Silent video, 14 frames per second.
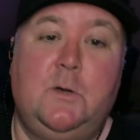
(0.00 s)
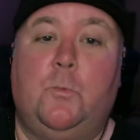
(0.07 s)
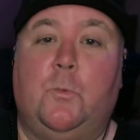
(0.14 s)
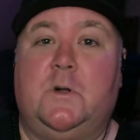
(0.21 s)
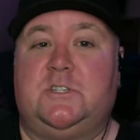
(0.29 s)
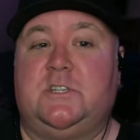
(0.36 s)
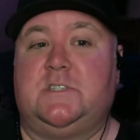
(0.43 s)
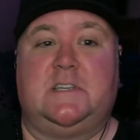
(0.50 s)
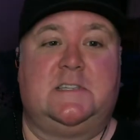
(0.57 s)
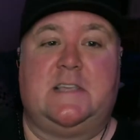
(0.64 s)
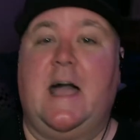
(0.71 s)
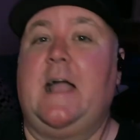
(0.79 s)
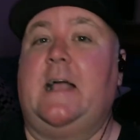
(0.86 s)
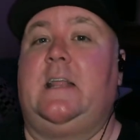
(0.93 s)
Which is
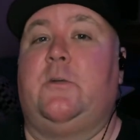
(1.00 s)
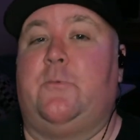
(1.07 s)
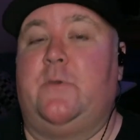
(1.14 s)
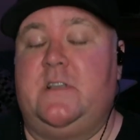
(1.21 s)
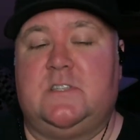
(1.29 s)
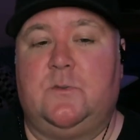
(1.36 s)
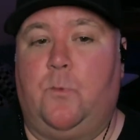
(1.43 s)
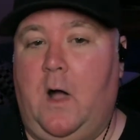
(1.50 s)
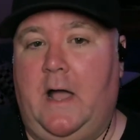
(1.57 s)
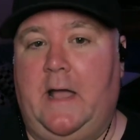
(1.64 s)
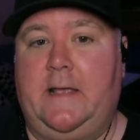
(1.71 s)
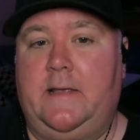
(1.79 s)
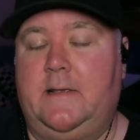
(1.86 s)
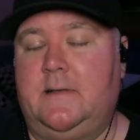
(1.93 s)
exactly the reason
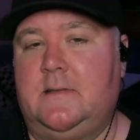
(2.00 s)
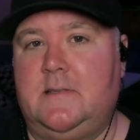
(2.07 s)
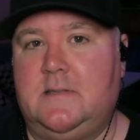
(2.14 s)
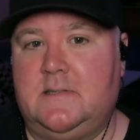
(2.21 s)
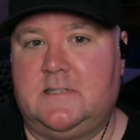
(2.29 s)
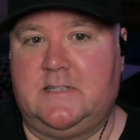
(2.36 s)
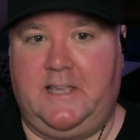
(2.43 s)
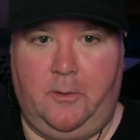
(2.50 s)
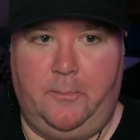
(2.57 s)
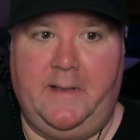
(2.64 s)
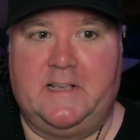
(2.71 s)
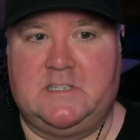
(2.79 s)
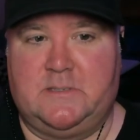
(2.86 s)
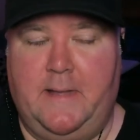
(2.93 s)
why
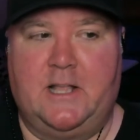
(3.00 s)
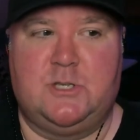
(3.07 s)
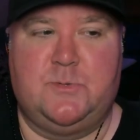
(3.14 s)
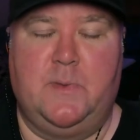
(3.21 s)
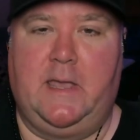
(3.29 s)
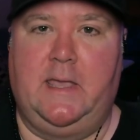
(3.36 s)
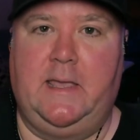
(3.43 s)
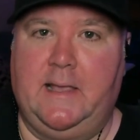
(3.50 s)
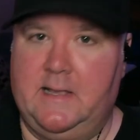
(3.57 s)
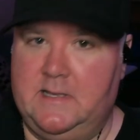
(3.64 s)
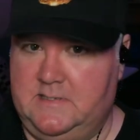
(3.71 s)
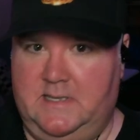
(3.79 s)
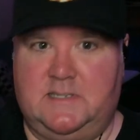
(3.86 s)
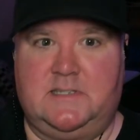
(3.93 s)
skill-based matchmaking
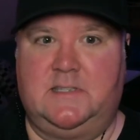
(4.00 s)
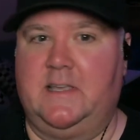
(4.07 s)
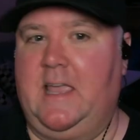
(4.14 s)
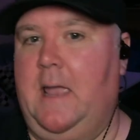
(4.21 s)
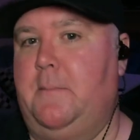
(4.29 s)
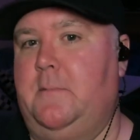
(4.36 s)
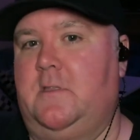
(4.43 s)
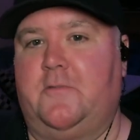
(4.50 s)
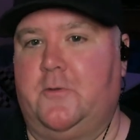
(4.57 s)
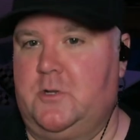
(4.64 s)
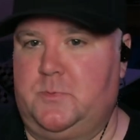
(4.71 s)
exists in the game in the first